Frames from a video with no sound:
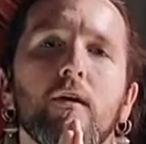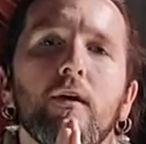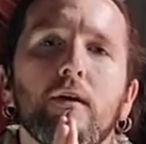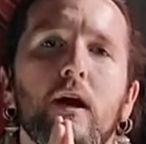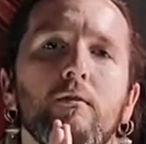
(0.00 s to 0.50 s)

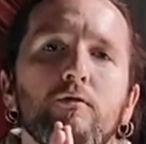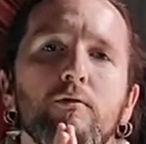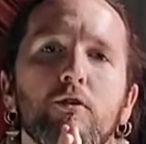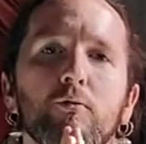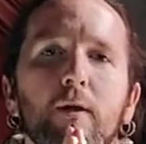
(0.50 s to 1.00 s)
and come
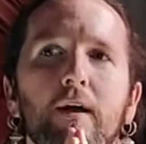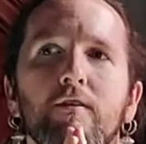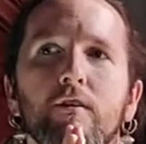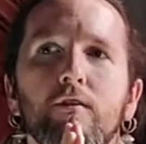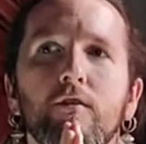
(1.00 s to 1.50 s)
from this
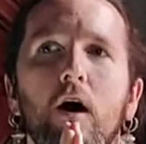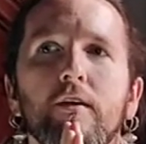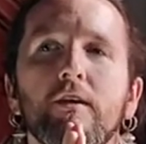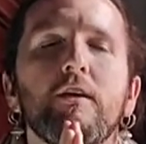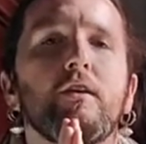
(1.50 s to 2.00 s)
place of
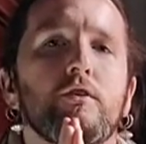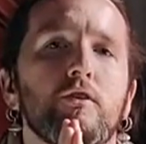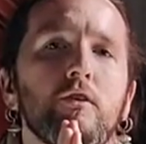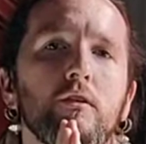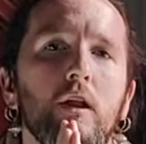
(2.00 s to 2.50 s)

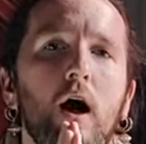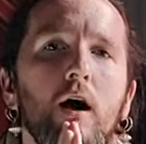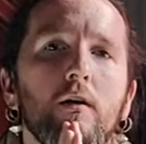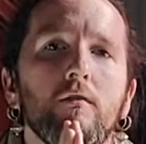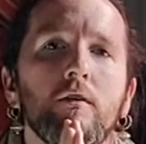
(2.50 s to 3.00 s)
unconditional
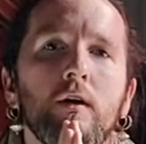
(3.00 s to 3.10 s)
love,